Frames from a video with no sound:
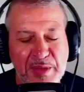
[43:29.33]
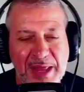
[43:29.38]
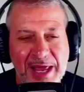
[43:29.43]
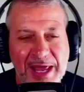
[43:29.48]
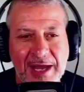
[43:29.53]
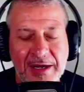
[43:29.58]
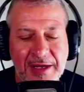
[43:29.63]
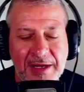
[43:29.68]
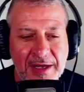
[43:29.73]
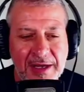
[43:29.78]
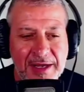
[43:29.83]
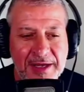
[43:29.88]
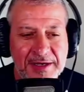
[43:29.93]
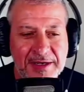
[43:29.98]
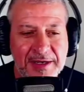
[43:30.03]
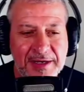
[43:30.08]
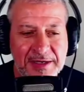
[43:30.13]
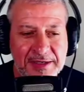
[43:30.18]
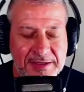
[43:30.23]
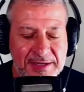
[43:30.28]
that
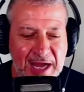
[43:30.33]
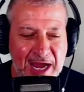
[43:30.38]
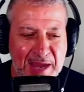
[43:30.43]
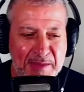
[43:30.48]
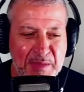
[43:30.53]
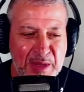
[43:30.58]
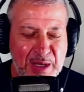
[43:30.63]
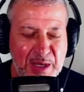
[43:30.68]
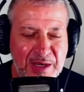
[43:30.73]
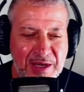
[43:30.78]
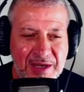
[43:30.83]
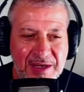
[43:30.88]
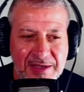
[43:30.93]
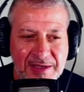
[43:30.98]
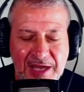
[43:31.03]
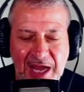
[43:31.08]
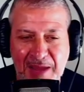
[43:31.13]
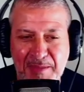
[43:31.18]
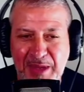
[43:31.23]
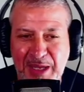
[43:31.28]
time and
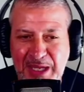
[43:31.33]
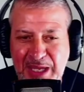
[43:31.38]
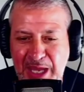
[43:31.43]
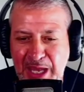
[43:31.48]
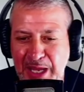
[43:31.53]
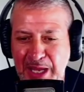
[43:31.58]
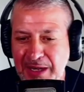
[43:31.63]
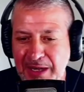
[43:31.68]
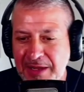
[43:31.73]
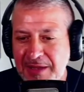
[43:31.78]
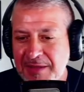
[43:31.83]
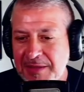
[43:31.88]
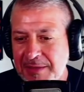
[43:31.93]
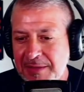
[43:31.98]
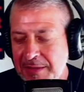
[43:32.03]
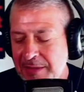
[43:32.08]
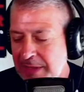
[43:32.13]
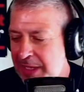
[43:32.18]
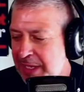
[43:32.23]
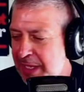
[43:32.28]
time again,
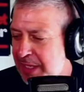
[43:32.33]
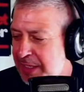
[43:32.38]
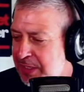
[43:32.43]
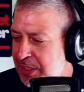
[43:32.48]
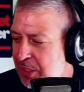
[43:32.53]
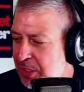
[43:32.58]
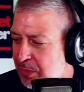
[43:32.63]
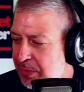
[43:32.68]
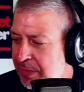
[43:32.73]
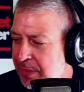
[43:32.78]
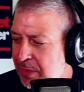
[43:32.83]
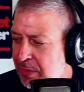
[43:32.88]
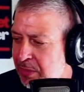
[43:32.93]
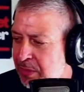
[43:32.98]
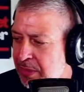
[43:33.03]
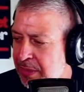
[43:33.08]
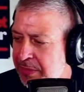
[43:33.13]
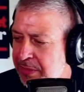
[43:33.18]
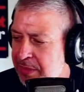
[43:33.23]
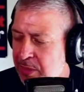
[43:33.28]
and you know
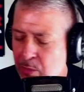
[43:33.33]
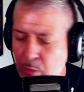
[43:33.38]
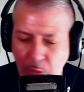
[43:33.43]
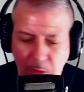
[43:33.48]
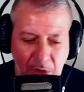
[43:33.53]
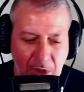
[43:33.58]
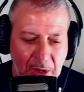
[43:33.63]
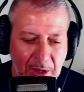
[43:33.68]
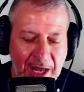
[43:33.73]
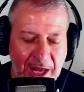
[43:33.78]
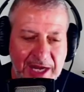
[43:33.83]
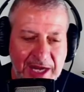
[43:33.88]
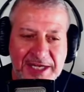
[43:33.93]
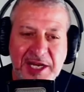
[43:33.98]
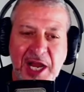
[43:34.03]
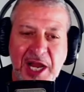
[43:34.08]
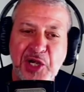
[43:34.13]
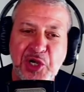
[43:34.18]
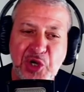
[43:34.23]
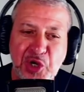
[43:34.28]
there were a lot of
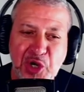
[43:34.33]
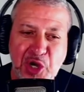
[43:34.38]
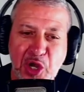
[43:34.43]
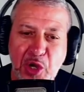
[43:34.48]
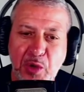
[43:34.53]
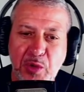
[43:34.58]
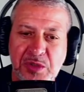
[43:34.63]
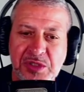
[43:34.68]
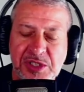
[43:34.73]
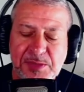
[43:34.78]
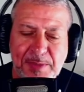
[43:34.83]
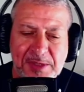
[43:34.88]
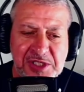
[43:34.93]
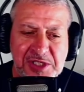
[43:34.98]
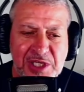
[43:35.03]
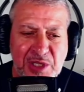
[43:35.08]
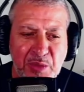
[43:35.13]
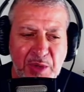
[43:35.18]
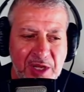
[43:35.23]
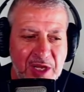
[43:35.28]
Dr. No's,
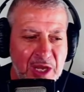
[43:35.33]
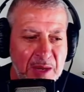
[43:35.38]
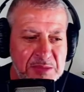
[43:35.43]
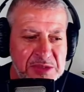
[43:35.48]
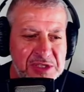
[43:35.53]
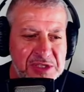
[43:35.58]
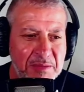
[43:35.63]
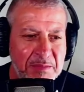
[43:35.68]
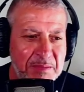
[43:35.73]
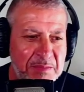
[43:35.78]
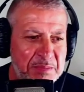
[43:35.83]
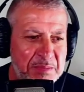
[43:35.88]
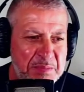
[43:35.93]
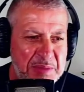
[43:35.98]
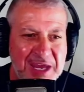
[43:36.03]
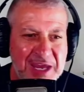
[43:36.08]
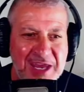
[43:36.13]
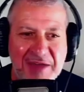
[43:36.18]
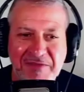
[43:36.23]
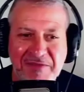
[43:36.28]
especially when it comes to
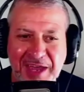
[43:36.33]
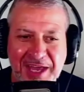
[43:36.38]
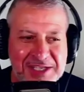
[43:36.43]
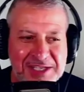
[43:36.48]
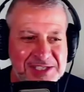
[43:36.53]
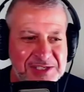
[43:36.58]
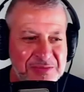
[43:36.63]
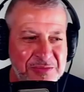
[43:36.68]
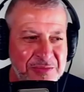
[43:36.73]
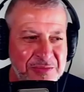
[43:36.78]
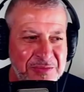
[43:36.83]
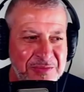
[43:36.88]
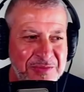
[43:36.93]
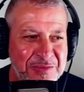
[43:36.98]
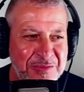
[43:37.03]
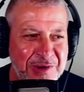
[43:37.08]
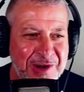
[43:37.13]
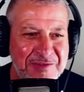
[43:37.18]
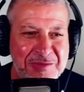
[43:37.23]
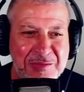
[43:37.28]
big events
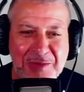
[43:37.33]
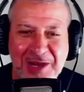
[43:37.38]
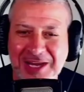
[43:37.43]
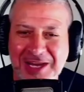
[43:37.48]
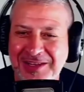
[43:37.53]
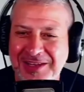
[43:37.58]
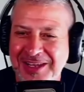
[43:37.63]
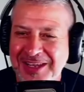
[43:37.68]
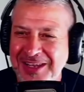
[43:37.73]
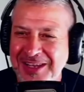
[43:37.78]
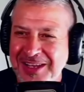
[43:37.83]
where everybody